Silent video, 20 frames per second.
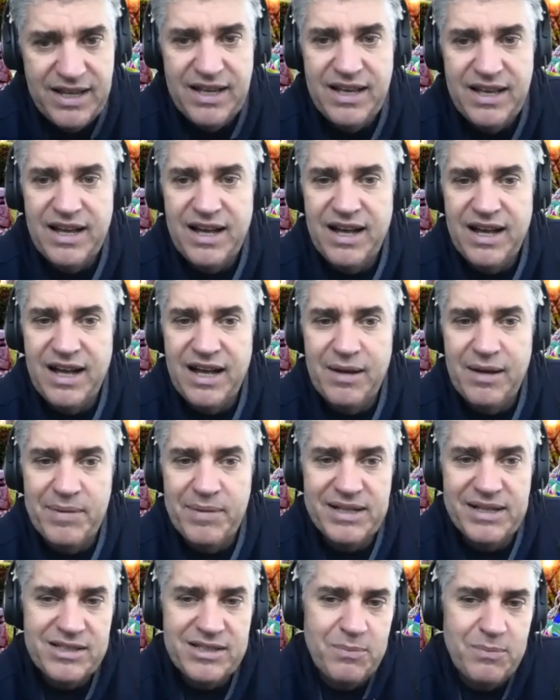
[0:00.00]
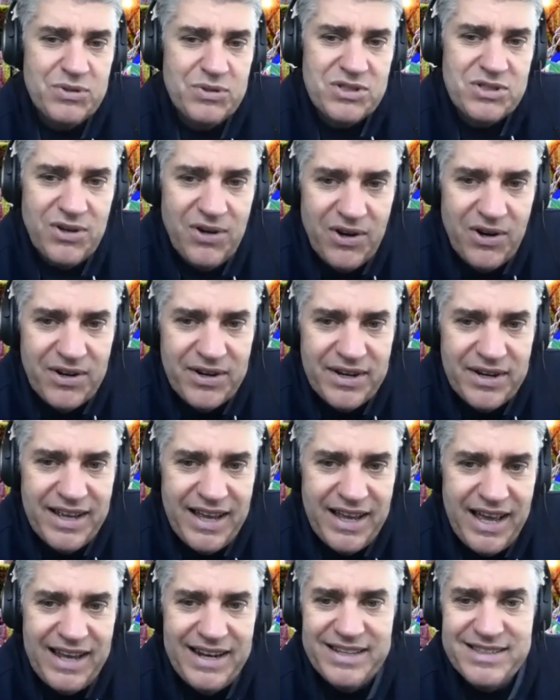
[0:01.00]
It's absurd.
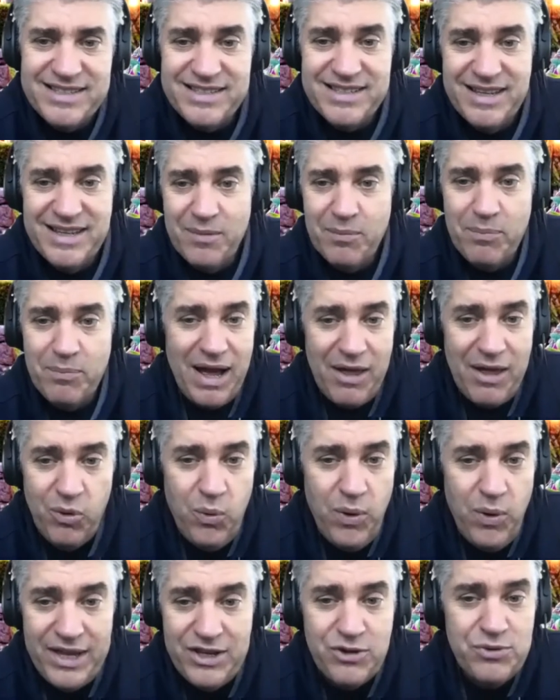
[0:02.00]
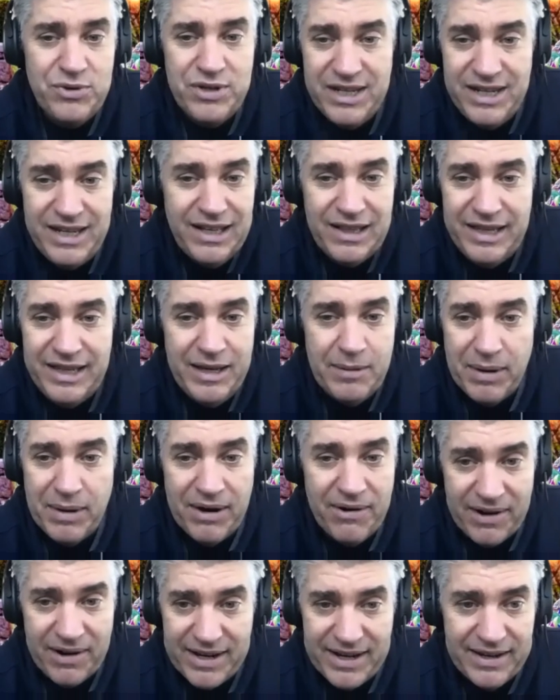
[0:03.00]
And it's, by the way, uniquely
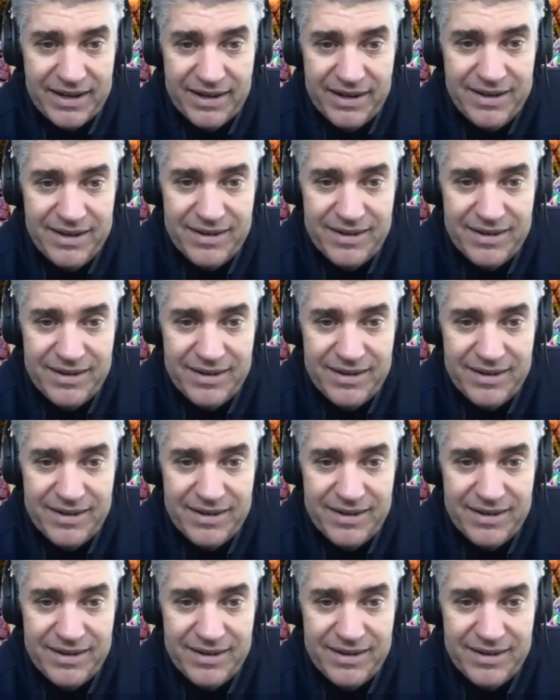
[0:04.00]
American,